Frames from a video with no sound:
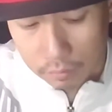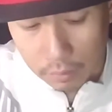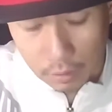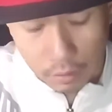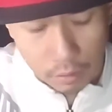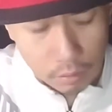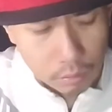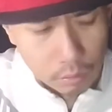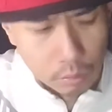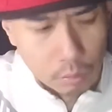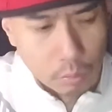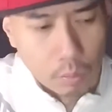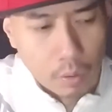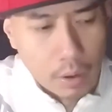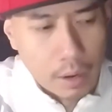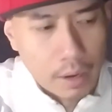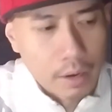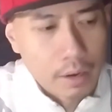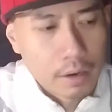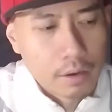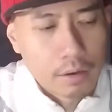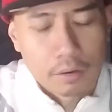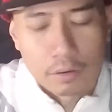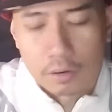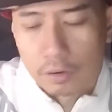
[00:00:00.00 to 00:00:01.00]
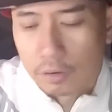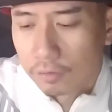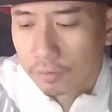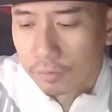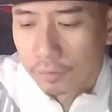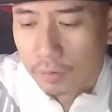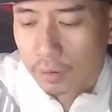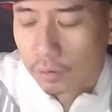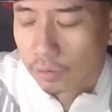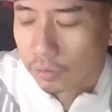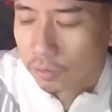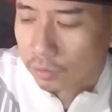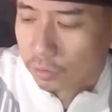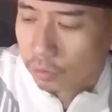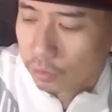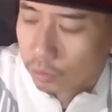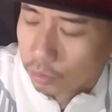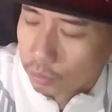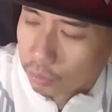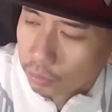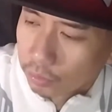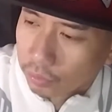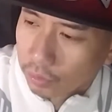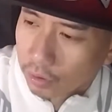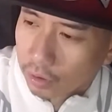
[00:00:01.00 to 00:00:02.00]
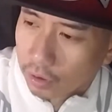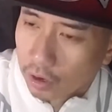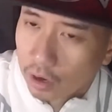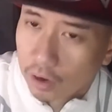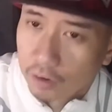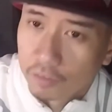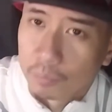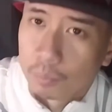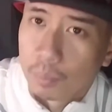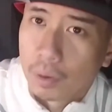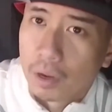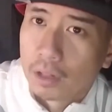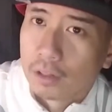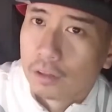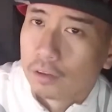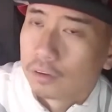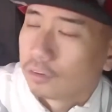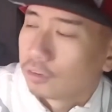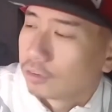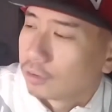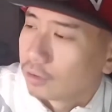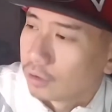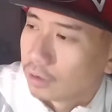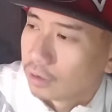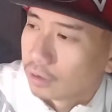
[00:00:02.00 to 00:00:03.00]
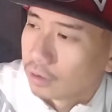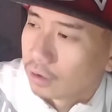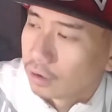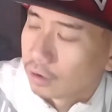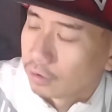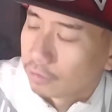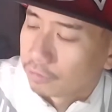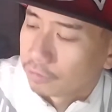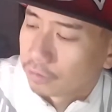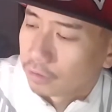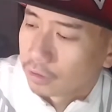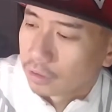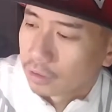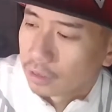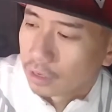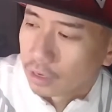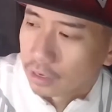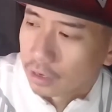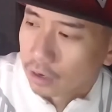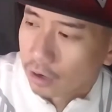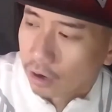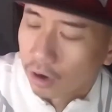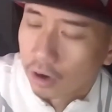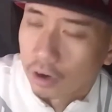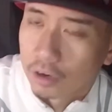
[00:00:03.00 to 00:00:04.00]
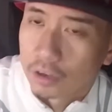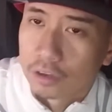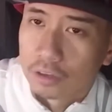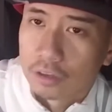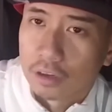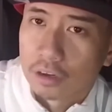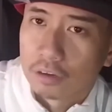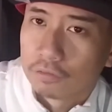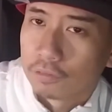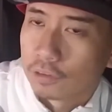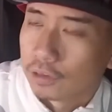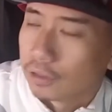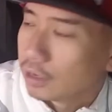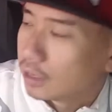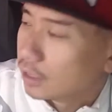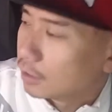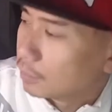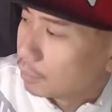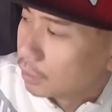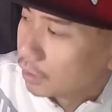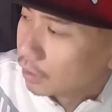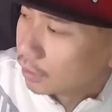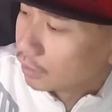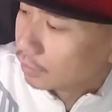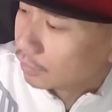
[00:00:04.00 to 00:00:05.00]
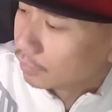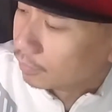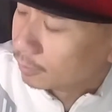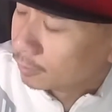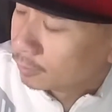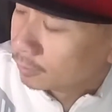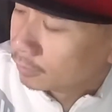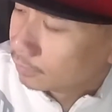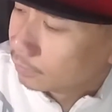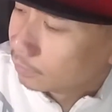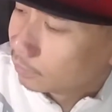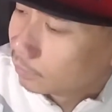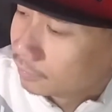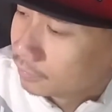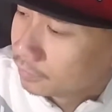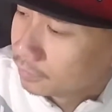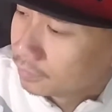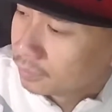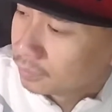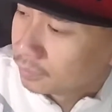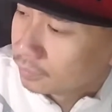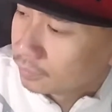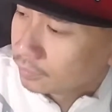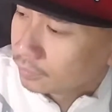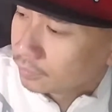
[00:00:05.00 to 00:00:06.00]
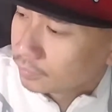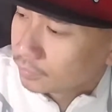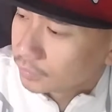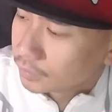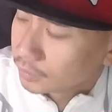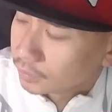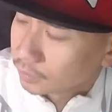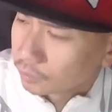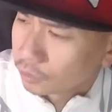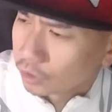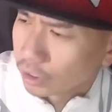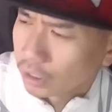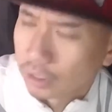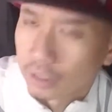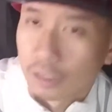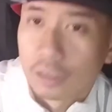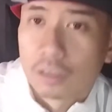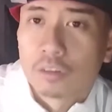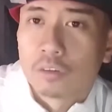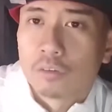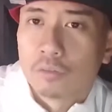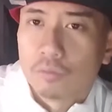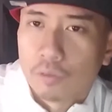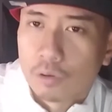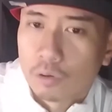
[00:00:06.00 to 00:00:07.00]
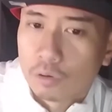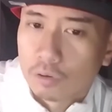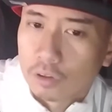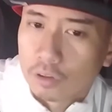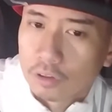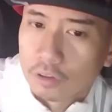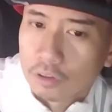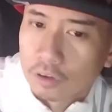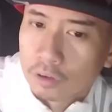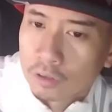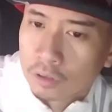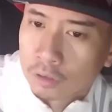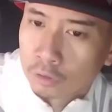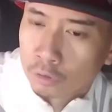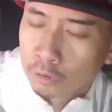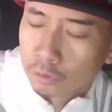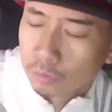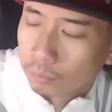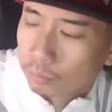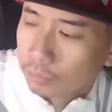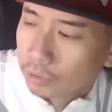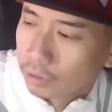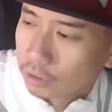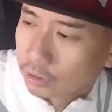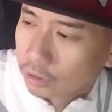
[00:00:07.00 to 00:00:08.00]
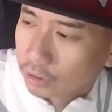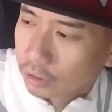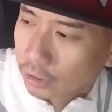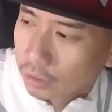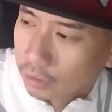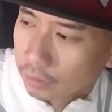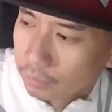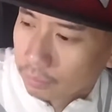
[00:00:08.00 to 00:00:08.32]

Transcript: don't know why, it just felt so off balance, steady on and off today, but I'm trying not to focus on it too much. I